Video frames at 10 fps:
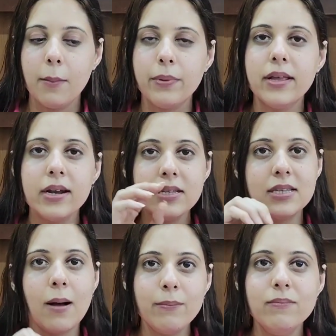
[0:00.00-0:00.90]
But there are
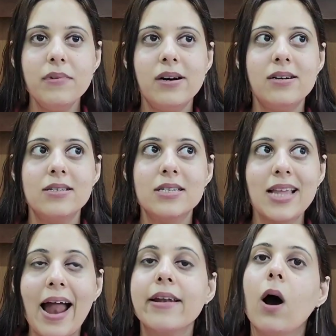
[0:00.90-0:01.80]
some
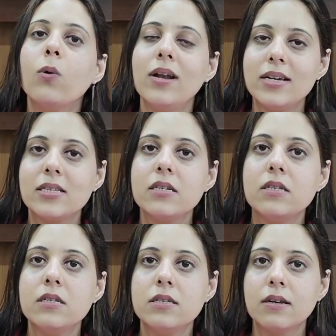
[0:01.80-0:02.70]
standout
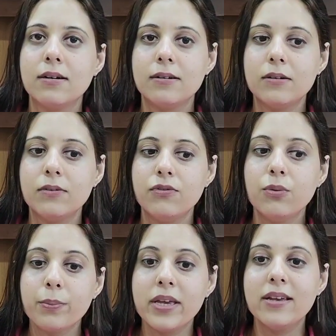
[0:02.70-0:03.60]
lessons
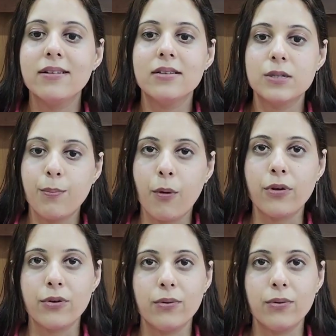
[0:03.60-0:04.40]
for me in this book.